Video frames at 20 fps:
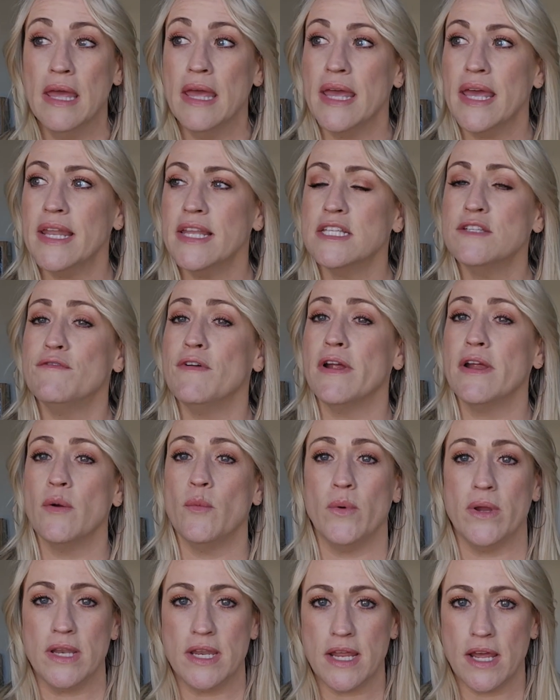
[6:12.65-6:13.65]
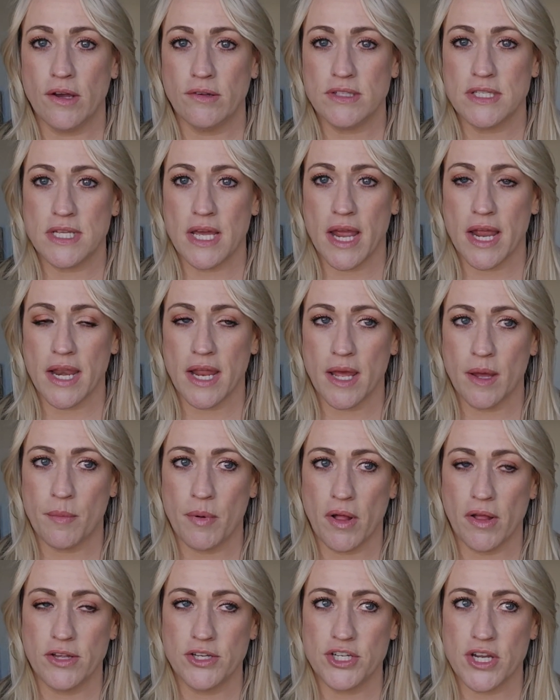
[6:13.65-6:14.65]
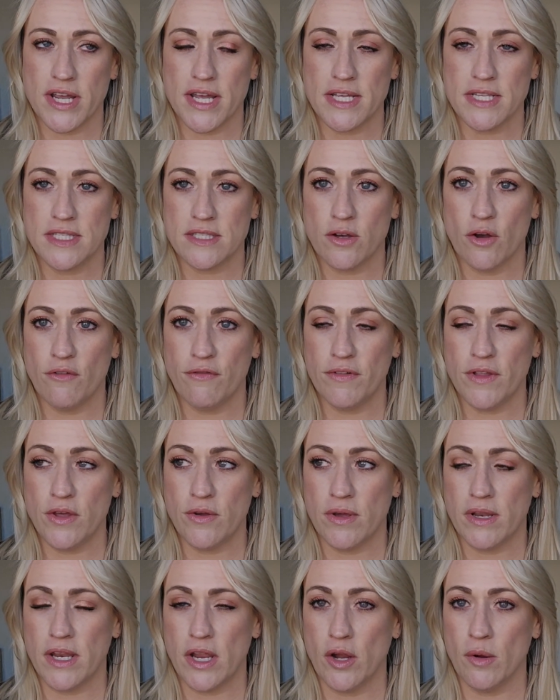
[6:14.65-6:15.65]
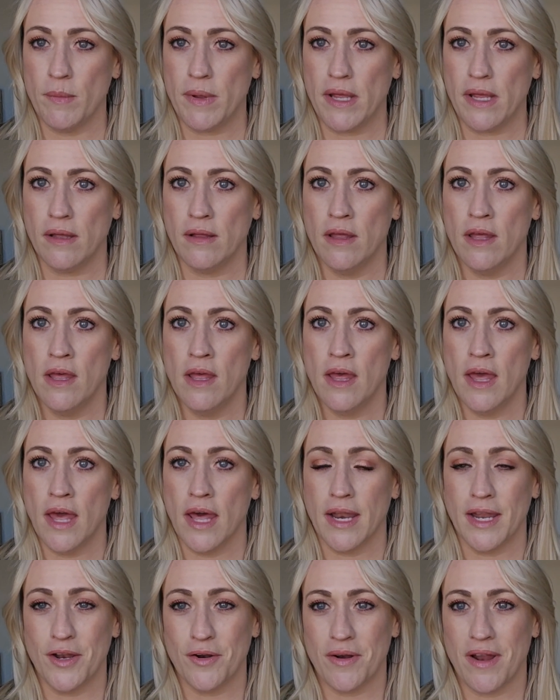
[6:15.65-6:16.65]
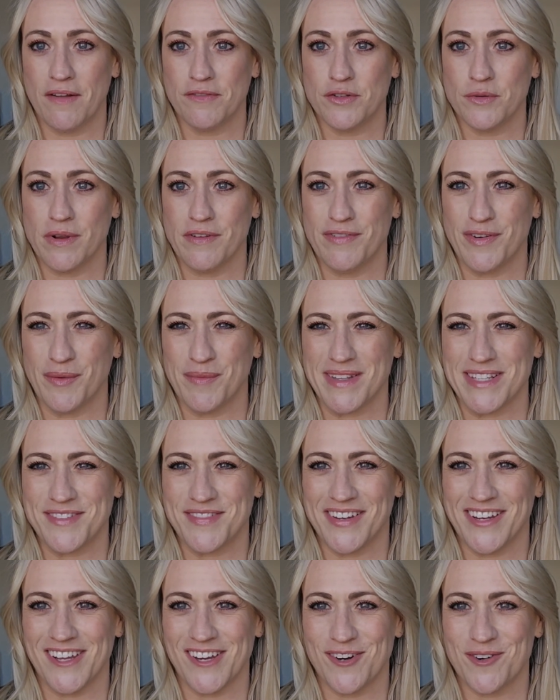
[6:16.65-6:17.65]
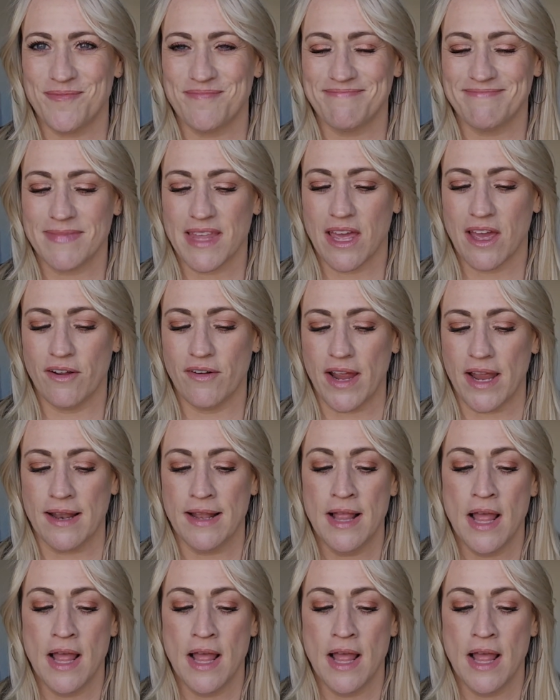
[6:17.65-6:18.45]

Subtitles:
It is very windy outside. I apologize. Hopefully you can hear me and I don't have to refilm this video. All right.